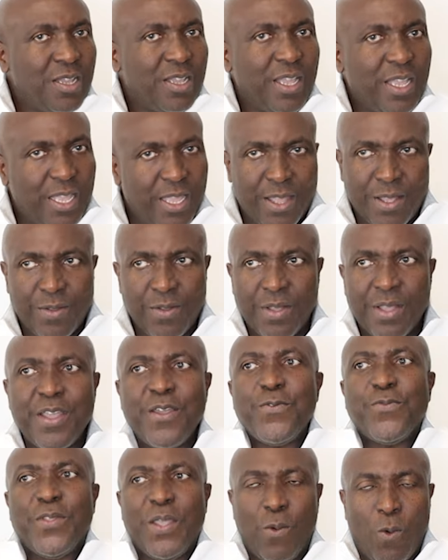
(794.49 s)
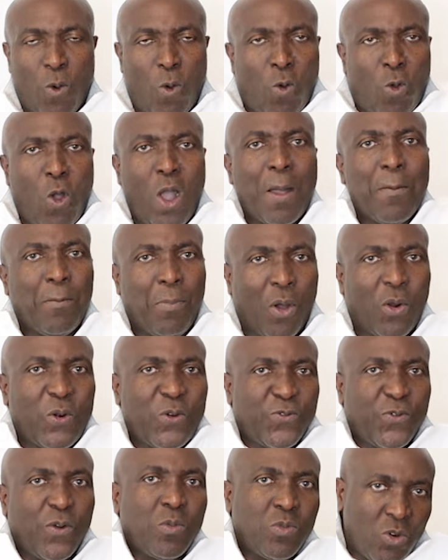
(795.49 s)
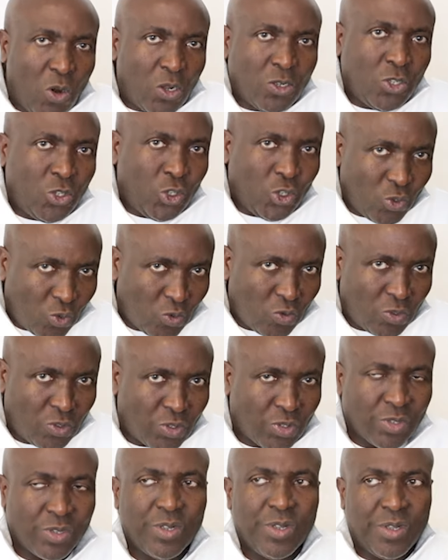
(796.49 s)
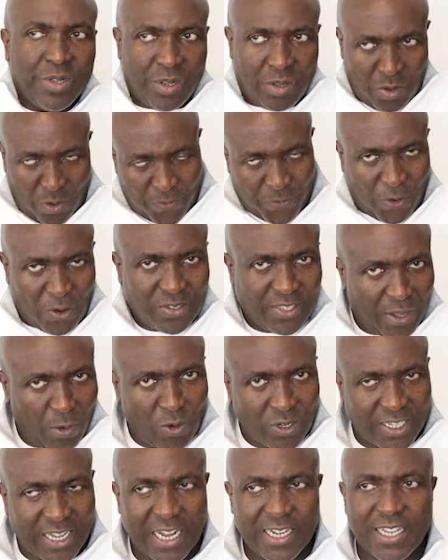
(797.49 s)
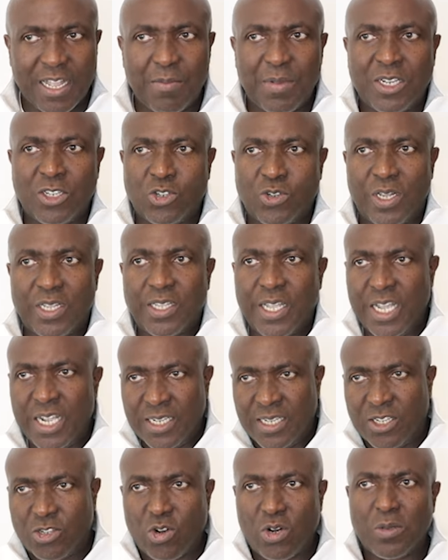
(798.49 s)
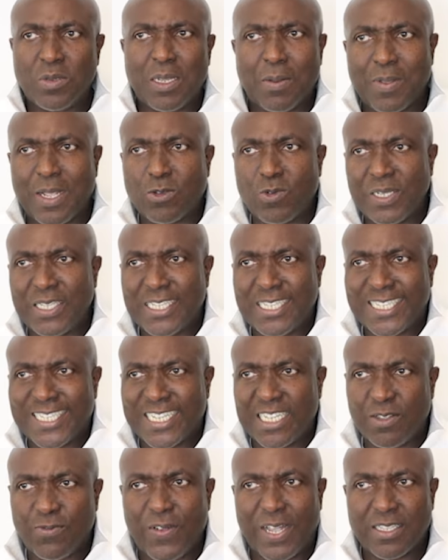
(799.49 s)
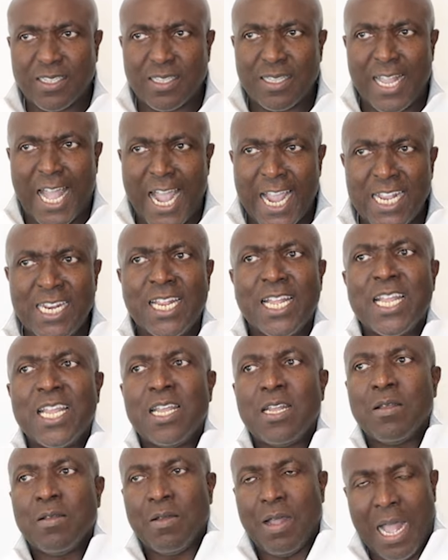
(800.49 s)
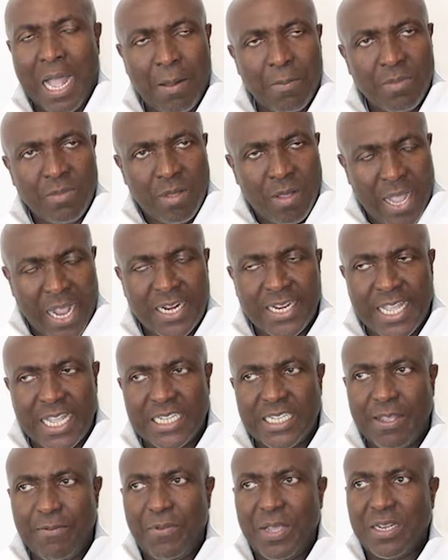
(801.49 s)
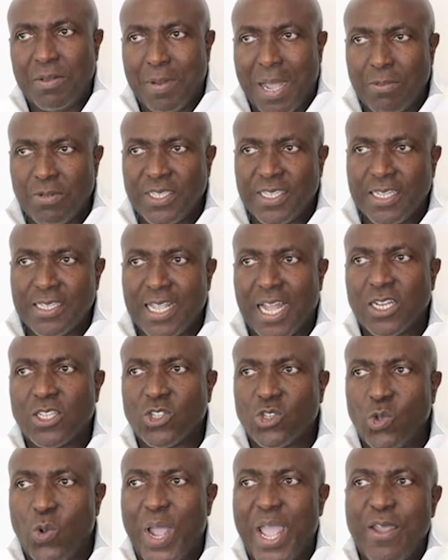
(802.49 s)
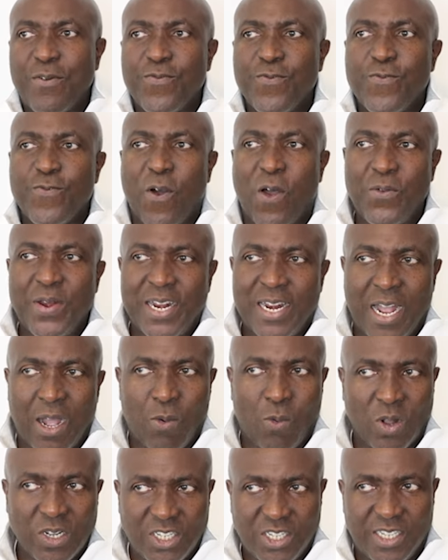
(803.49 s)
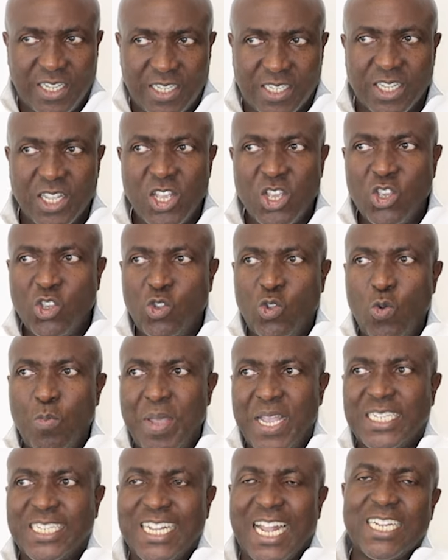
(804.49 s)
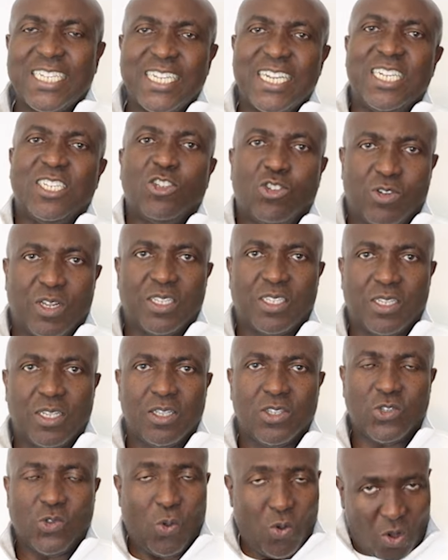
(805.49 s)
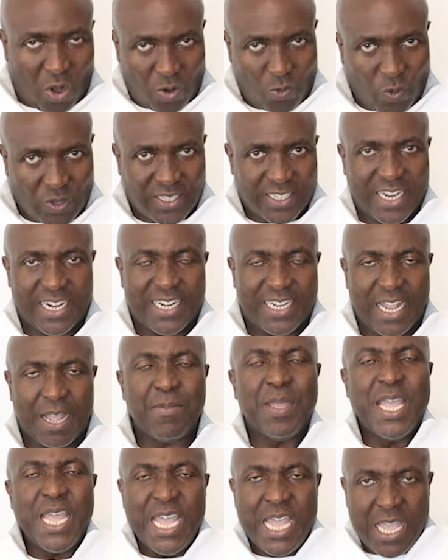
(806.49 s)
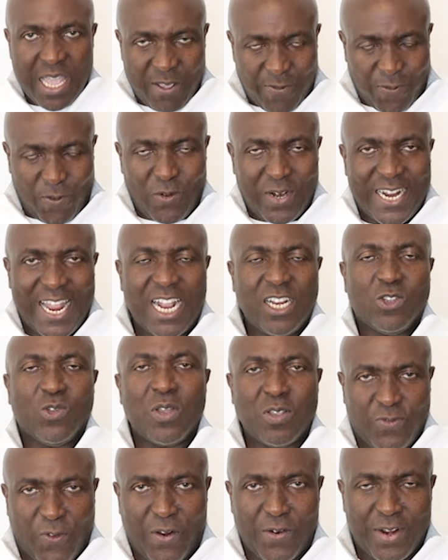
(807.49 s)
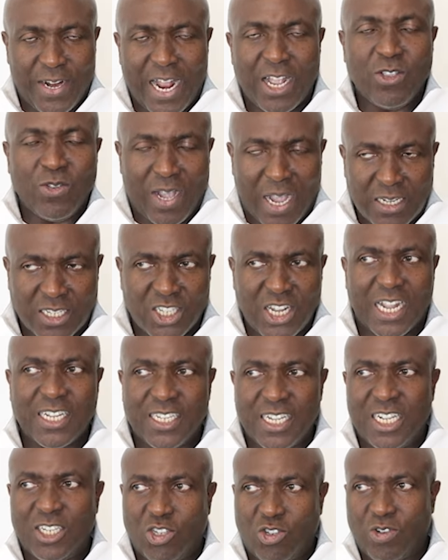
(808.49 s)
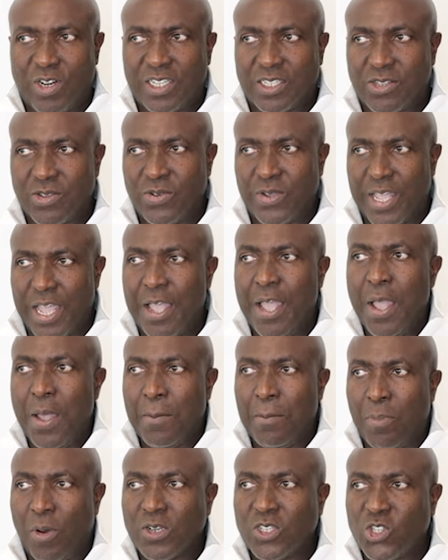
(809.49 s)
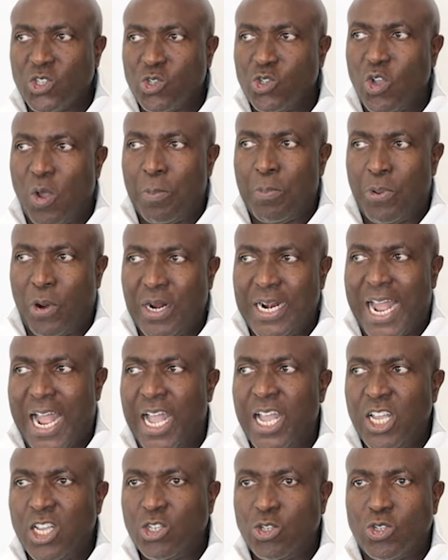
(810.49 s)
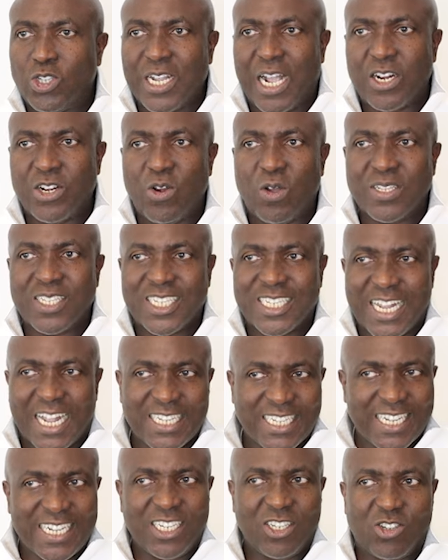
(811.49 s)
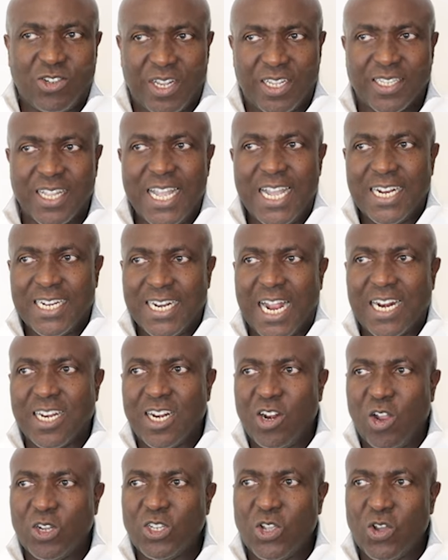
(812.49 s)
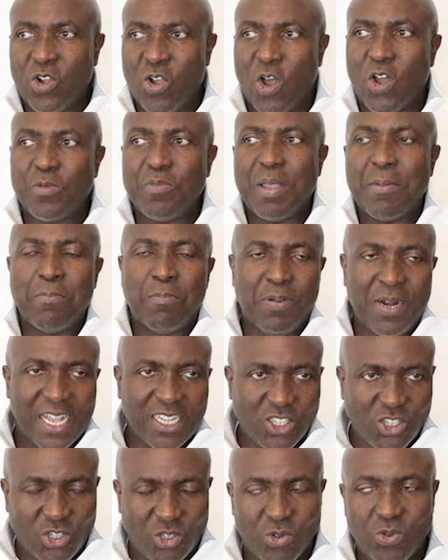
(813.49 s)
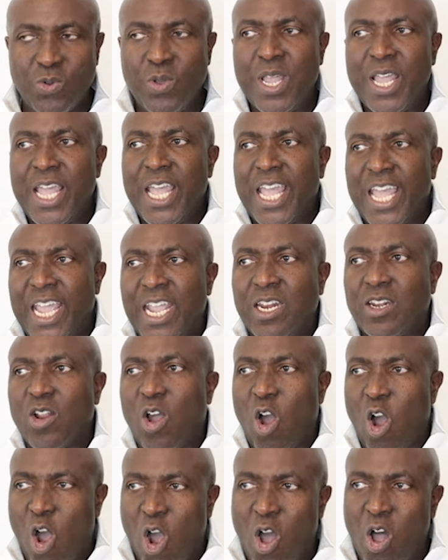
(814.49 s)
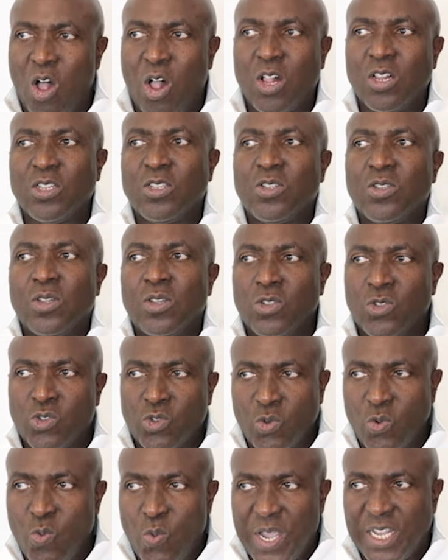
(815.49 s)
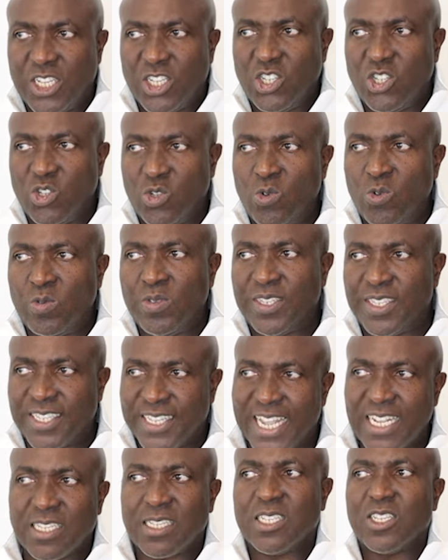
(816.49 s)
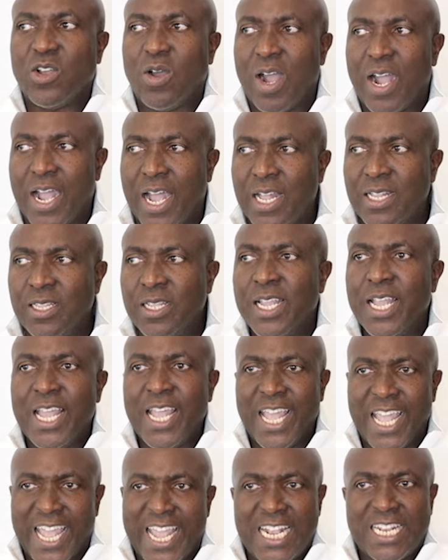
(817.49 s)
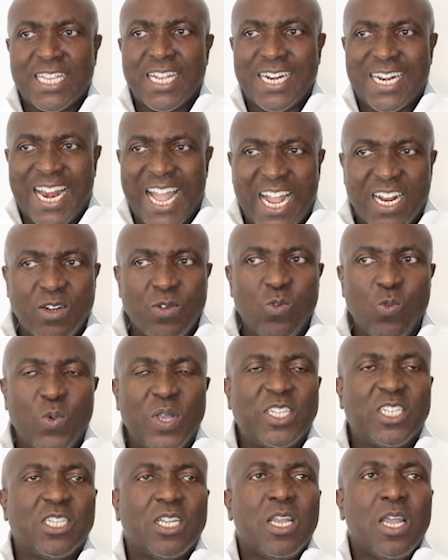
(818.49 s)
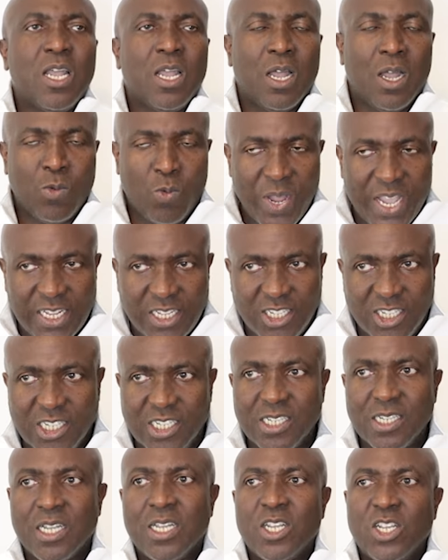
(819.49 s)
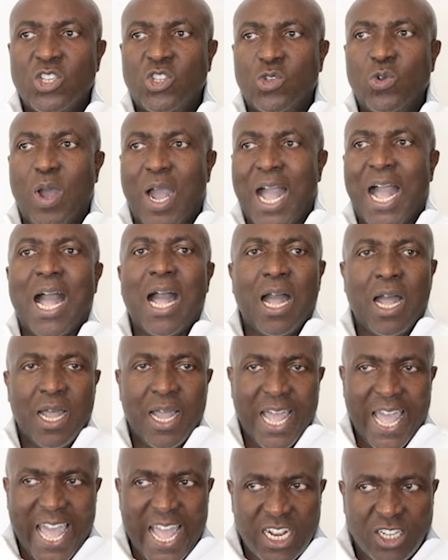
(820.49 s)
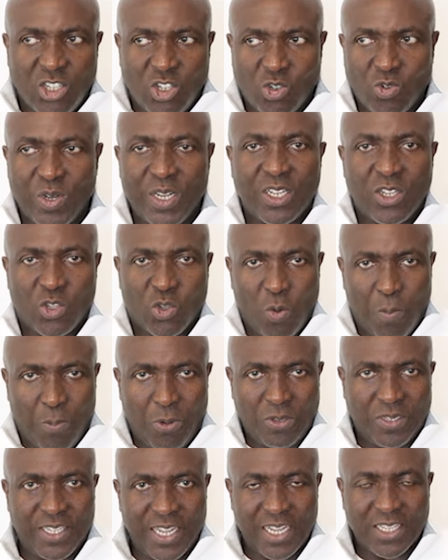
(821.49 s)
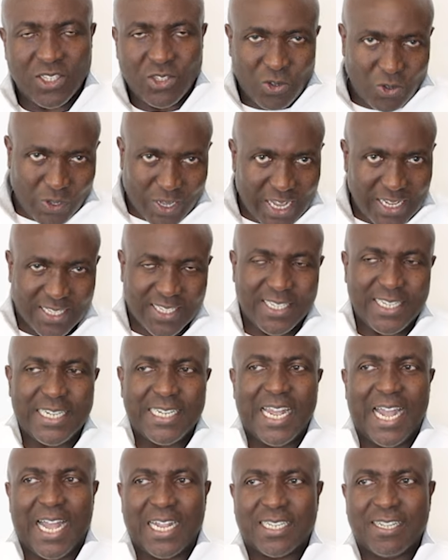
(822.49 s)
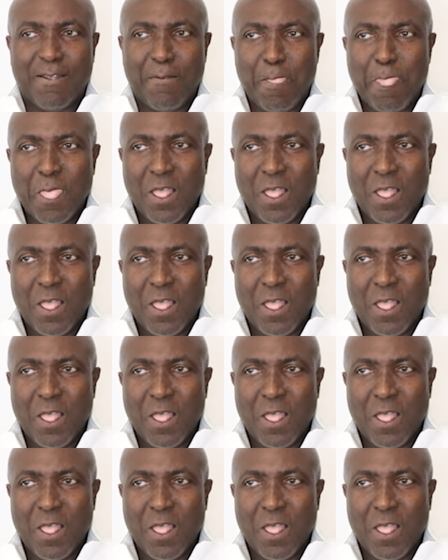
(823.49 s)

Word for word: if they will go and borrow from non-Jews, of course, they will charge them interest. Deuteronomy chapter 26, verse 9, um, NKJV, the Bible says that to a foreigner, watch this, you may charge interest. So God was telling them, if you lend to a foreigner, you can charge interest, okay? But to your brother, you shall not charge interest, that the Lord your God may bless you in all to which you set your hand in the land which, which you are entering to possess. So you can see that.